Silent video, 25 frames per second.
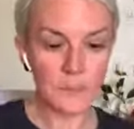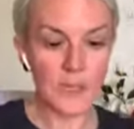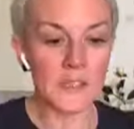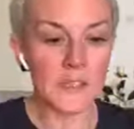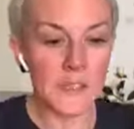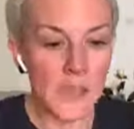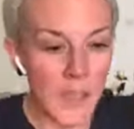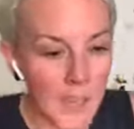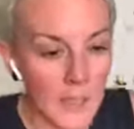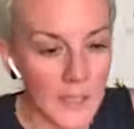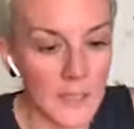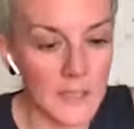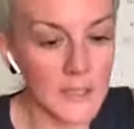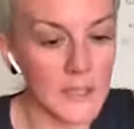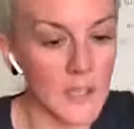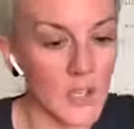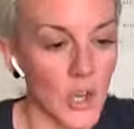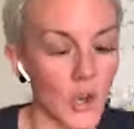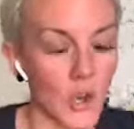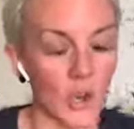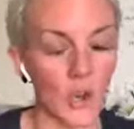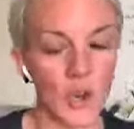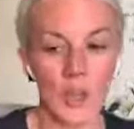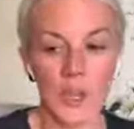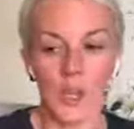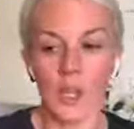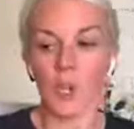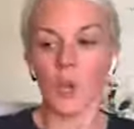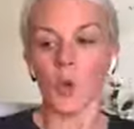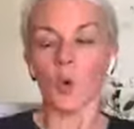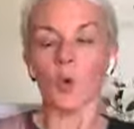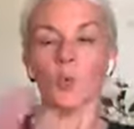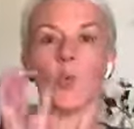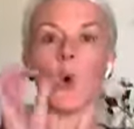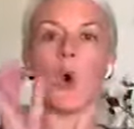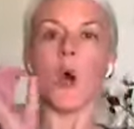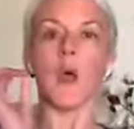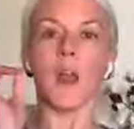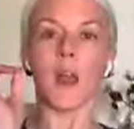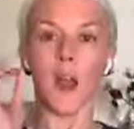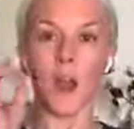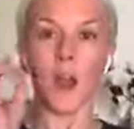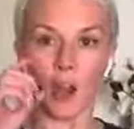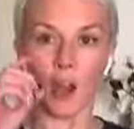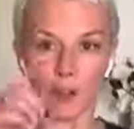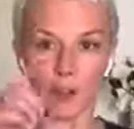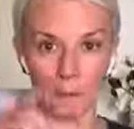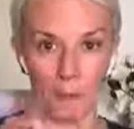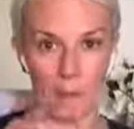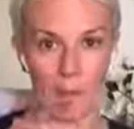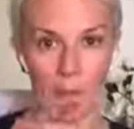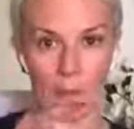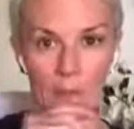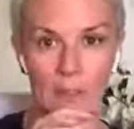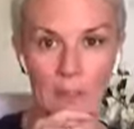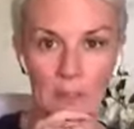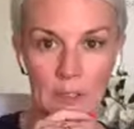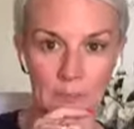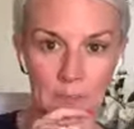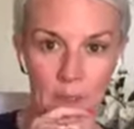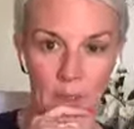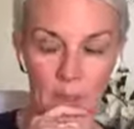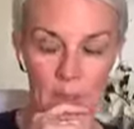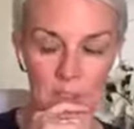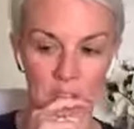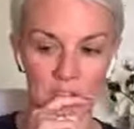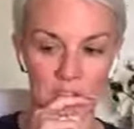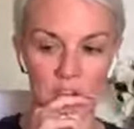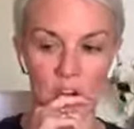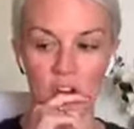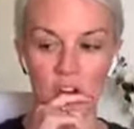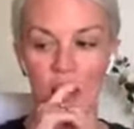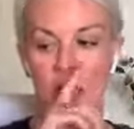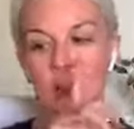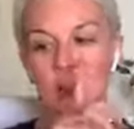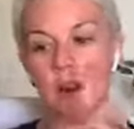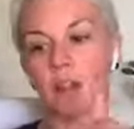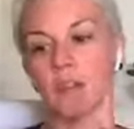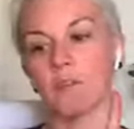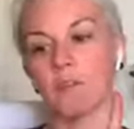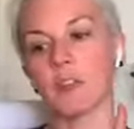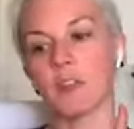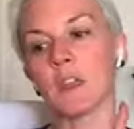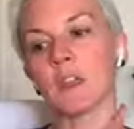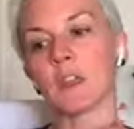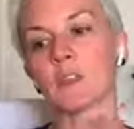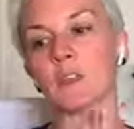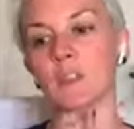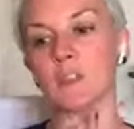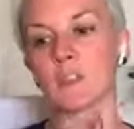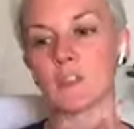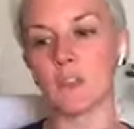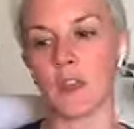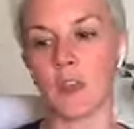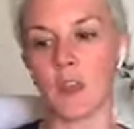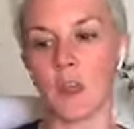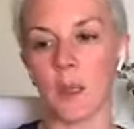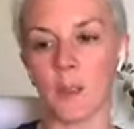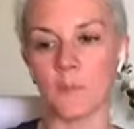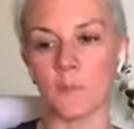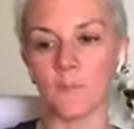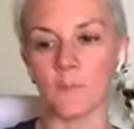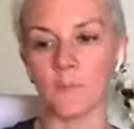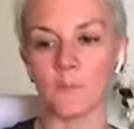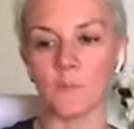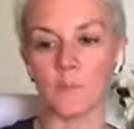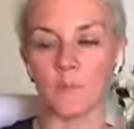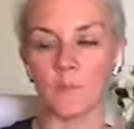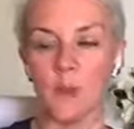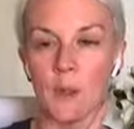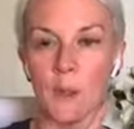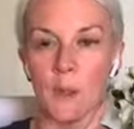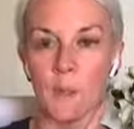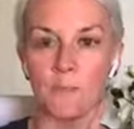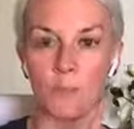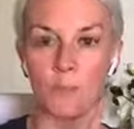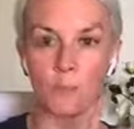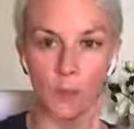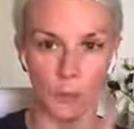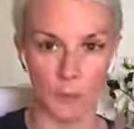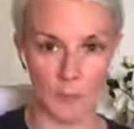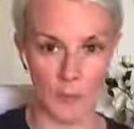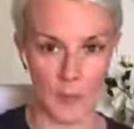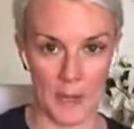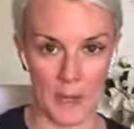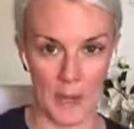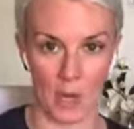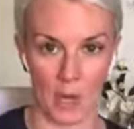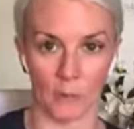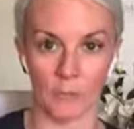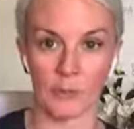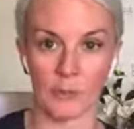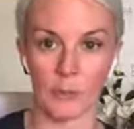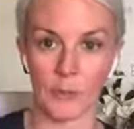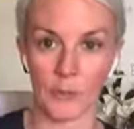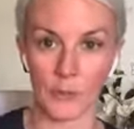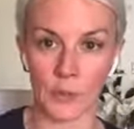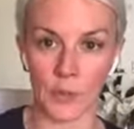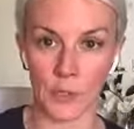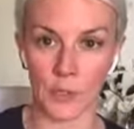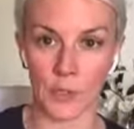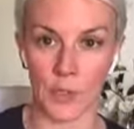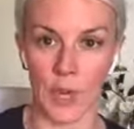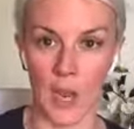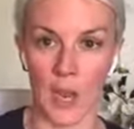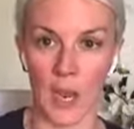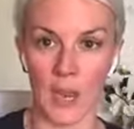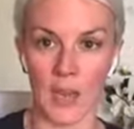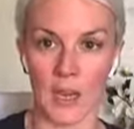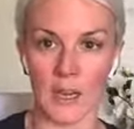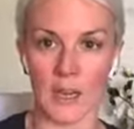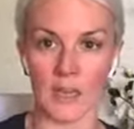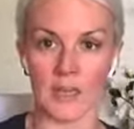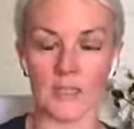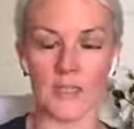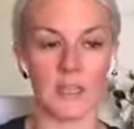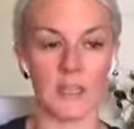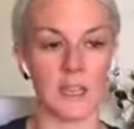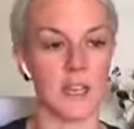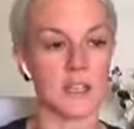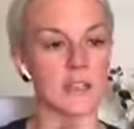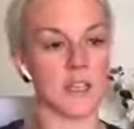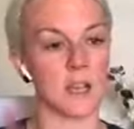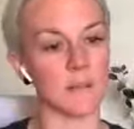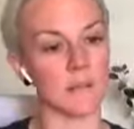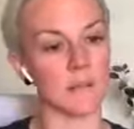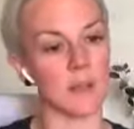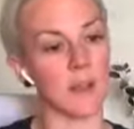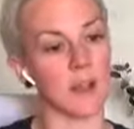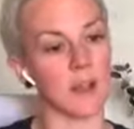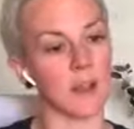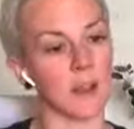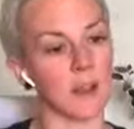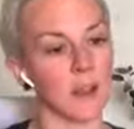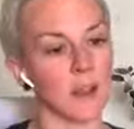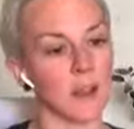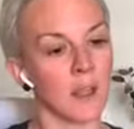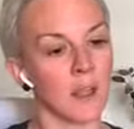Okay, so what I've been really focused on, and I think the thing that would be helpful for you guys is I'm like,